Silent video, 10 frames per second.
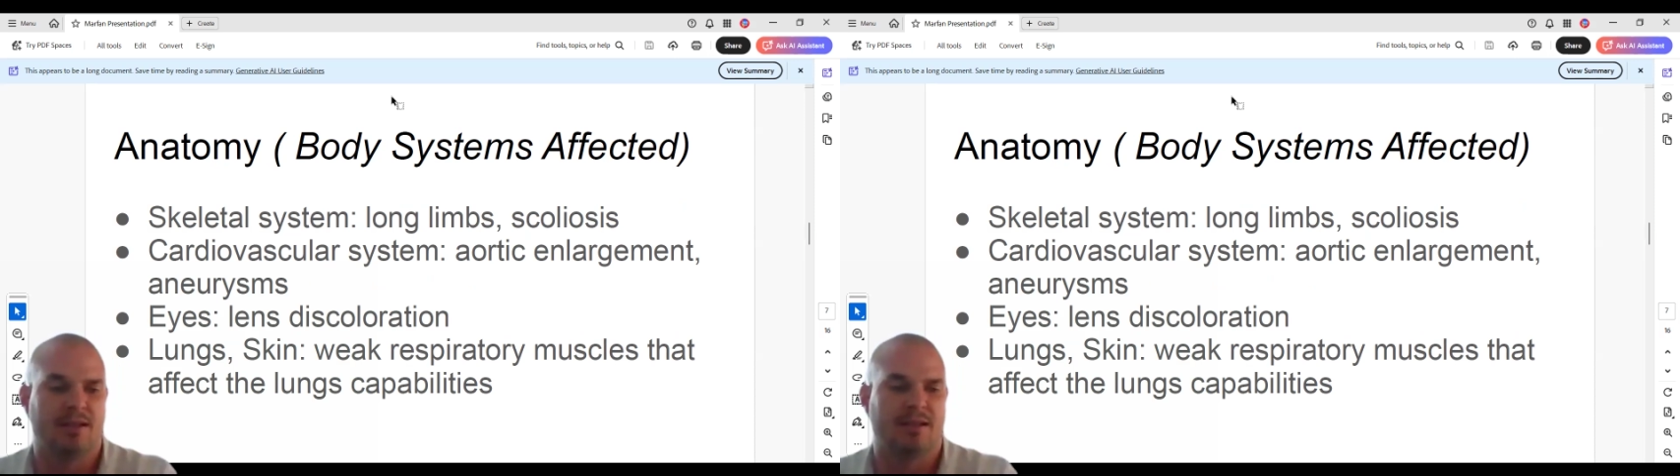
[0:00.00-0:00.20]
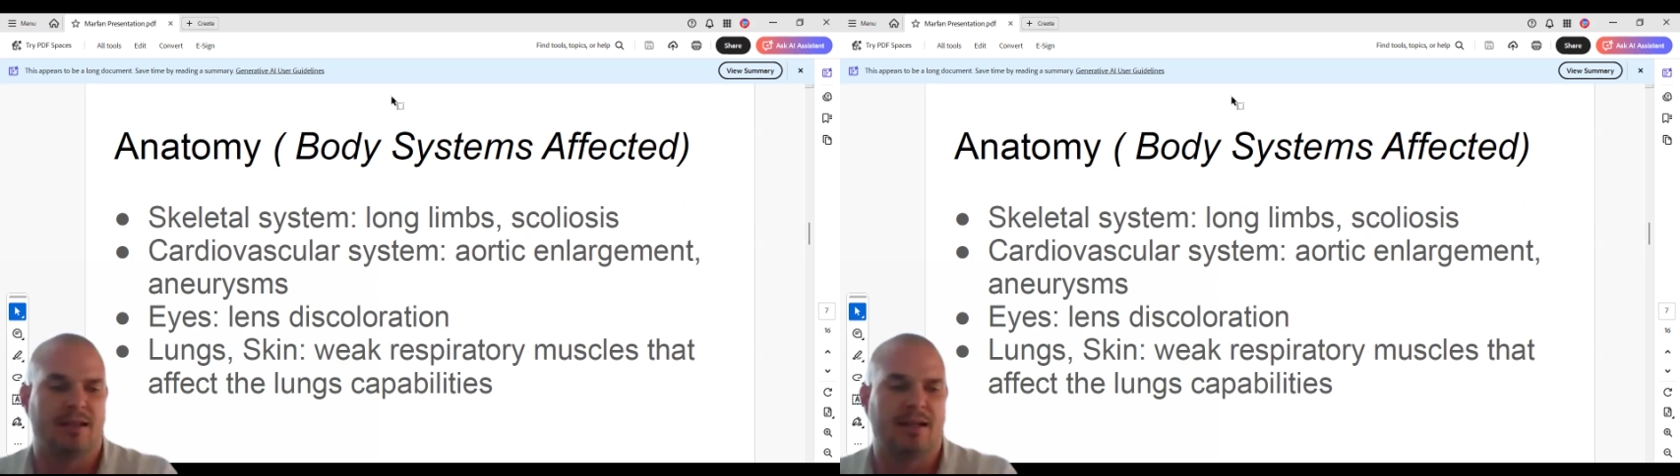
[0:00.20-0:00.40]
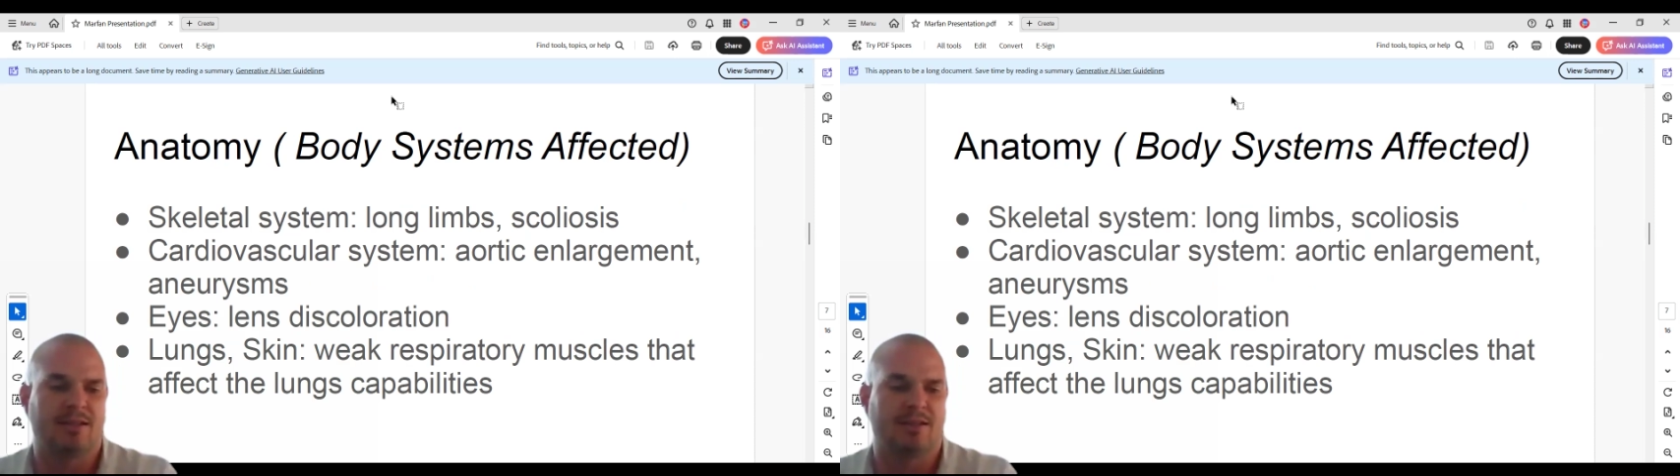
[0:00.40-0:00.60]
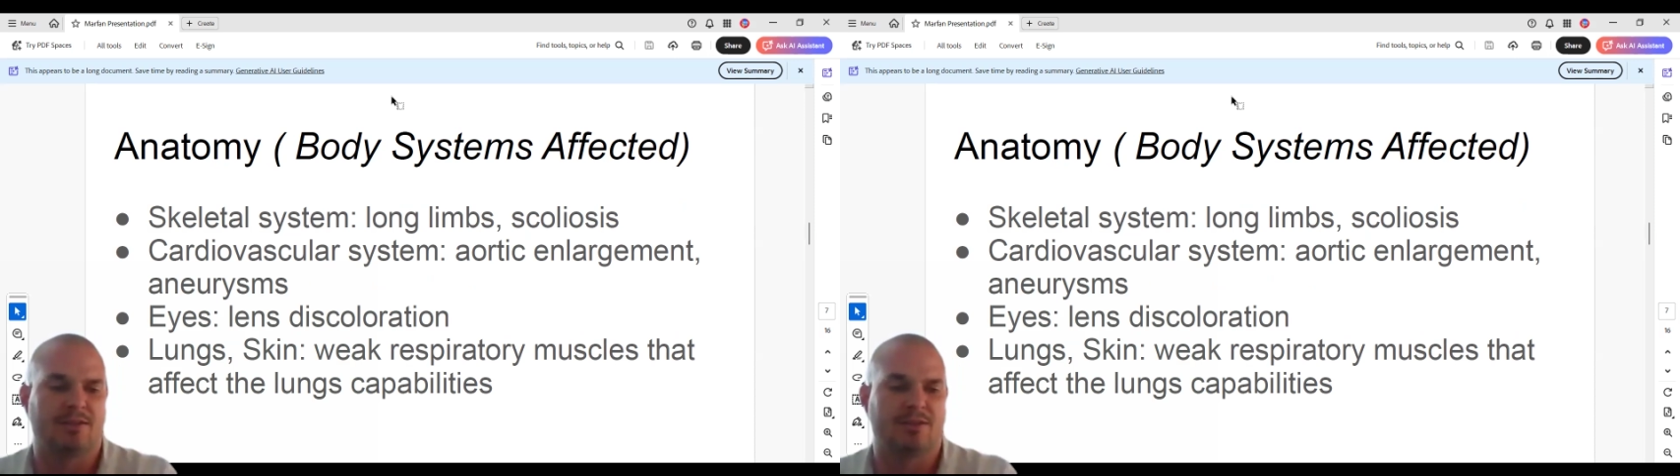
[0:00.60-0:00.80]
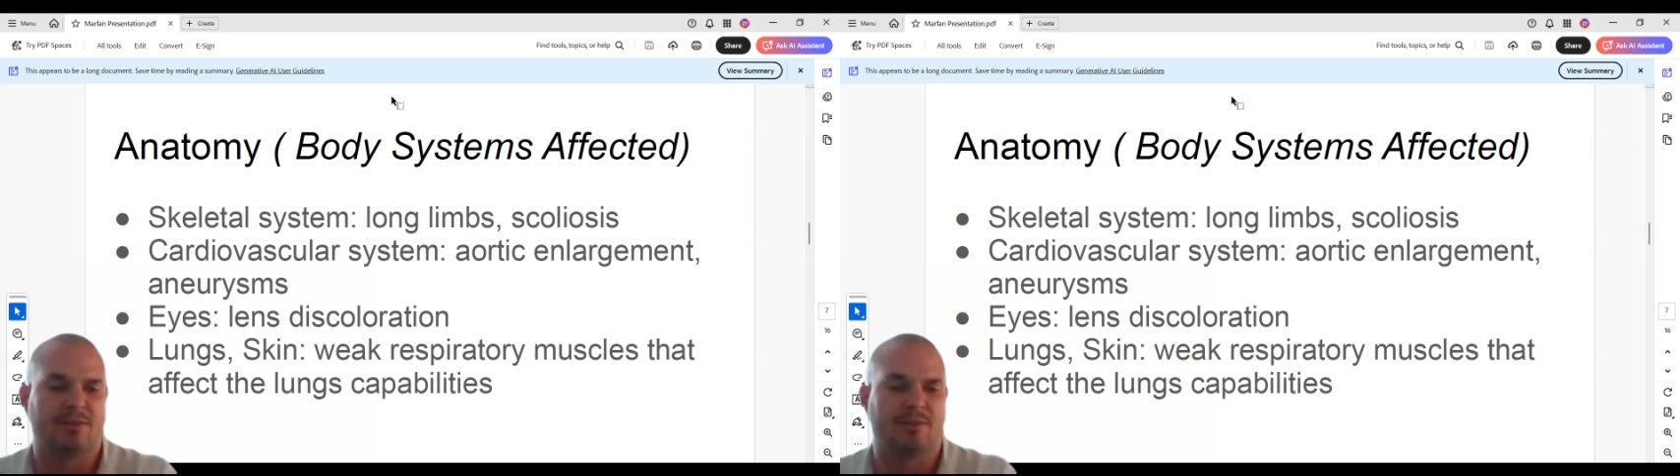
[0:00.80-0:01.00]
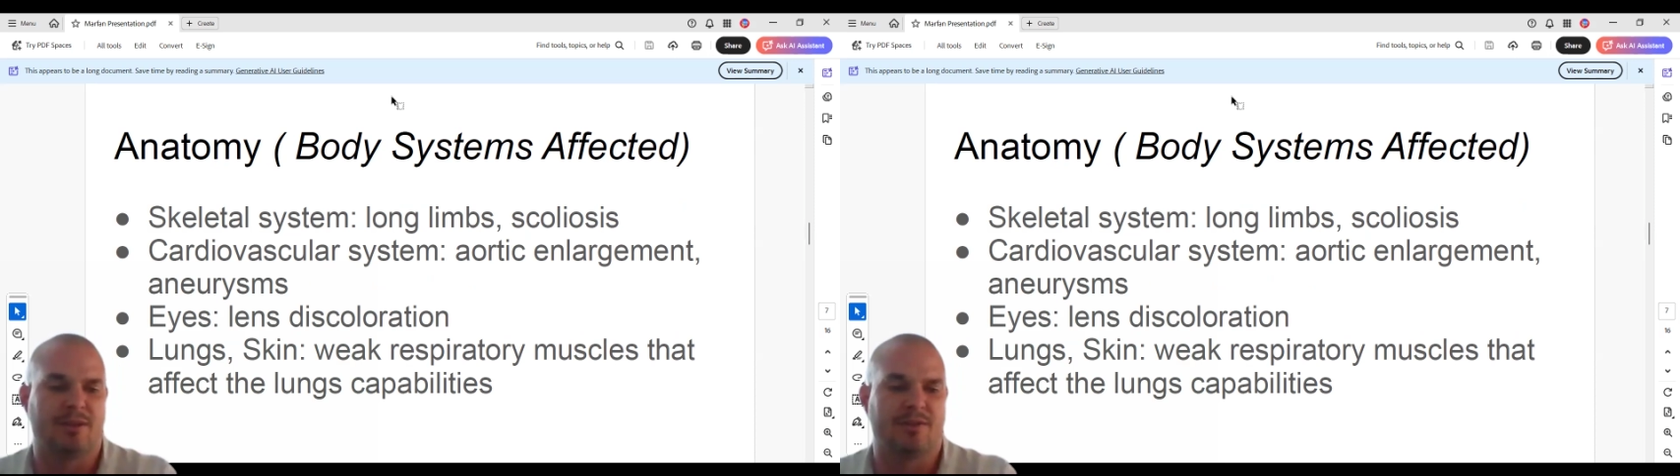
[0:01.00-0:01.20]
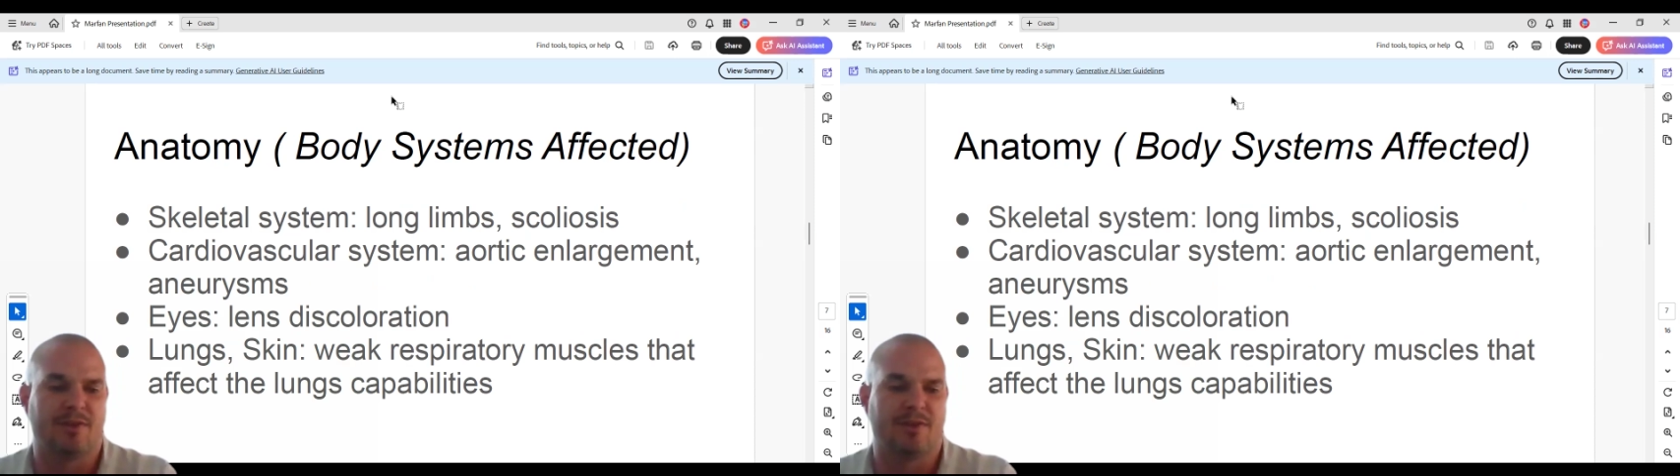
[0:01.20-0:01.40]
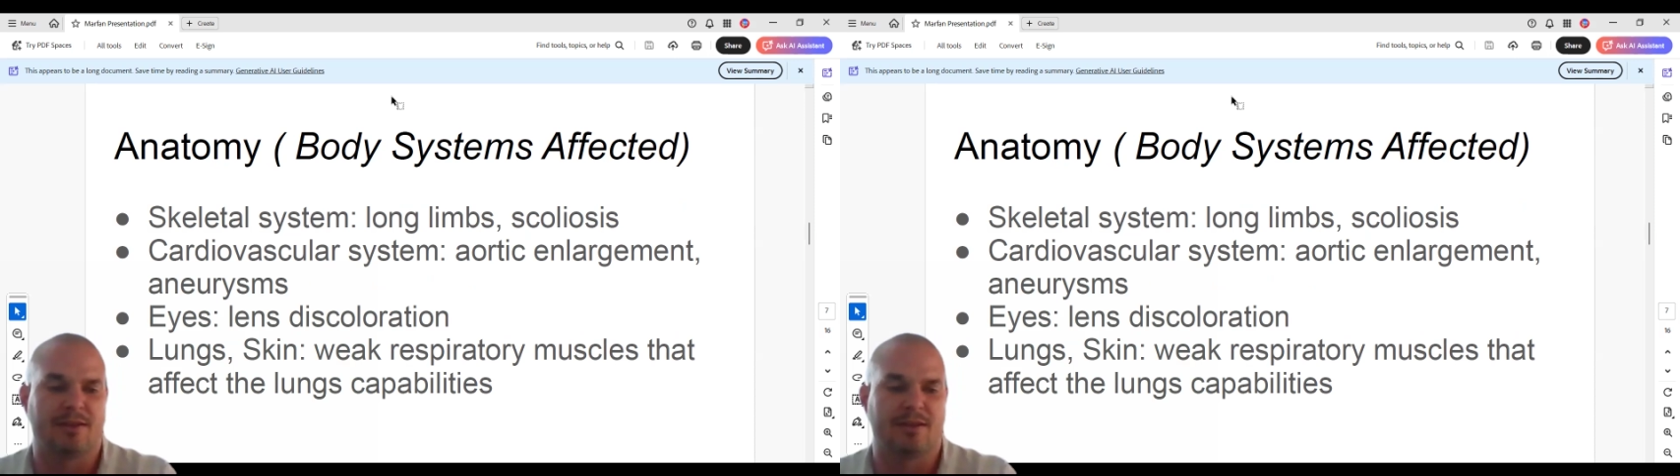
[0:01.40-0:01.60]
The eyes also can be
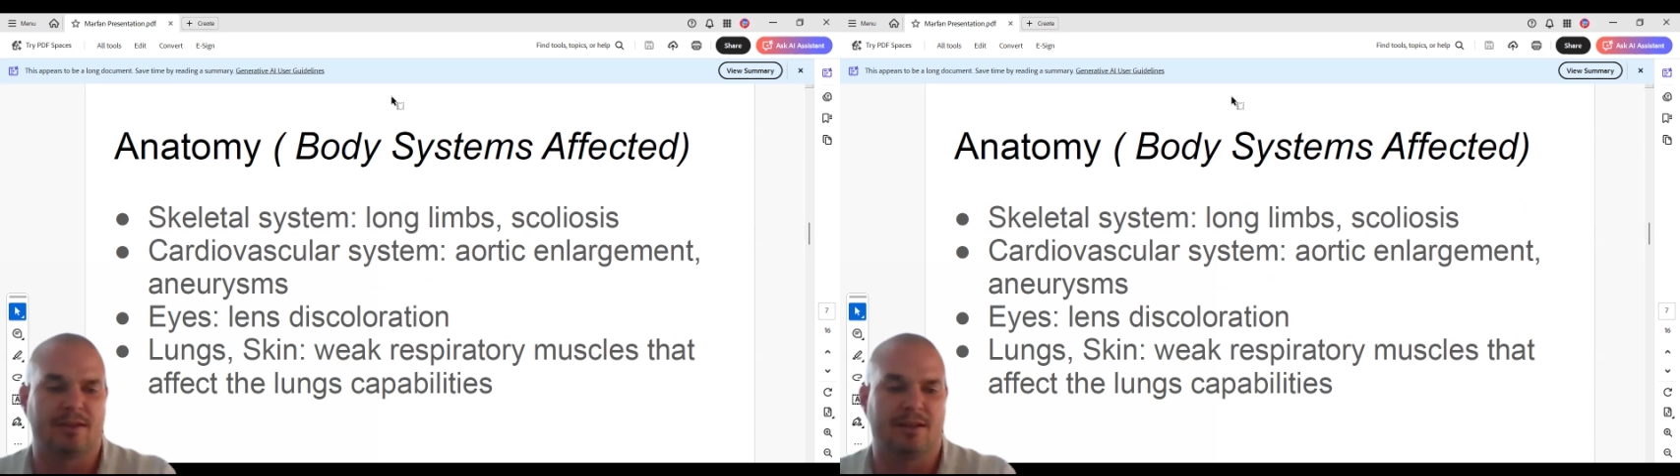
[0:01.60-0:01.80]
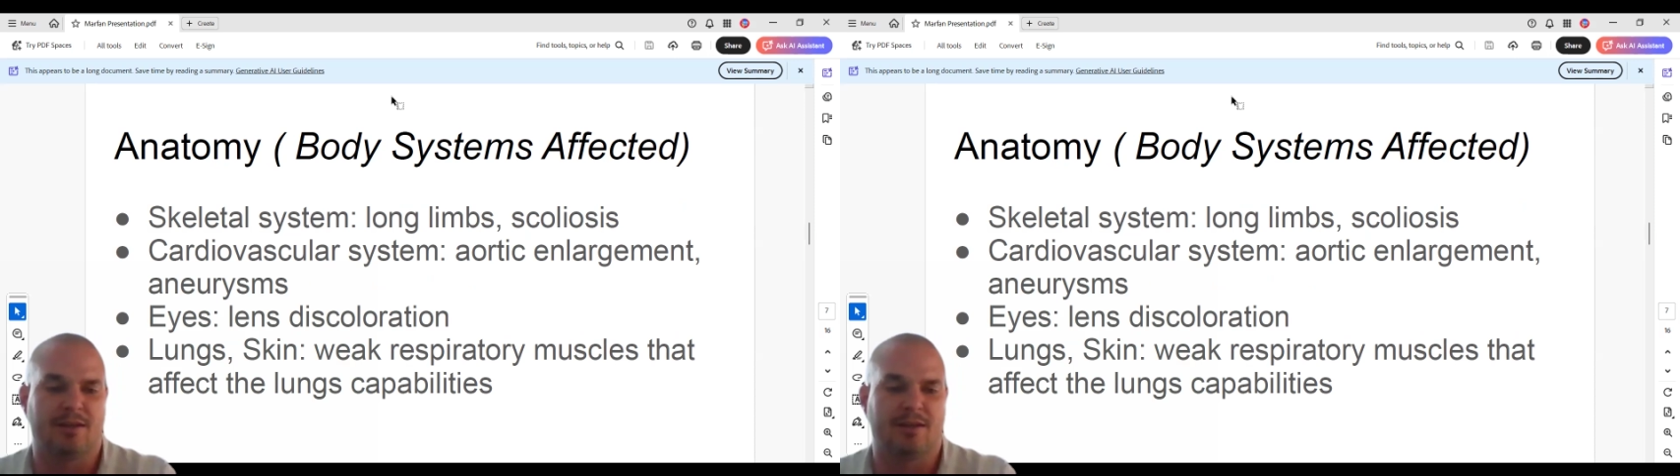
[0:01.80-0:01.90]
affected,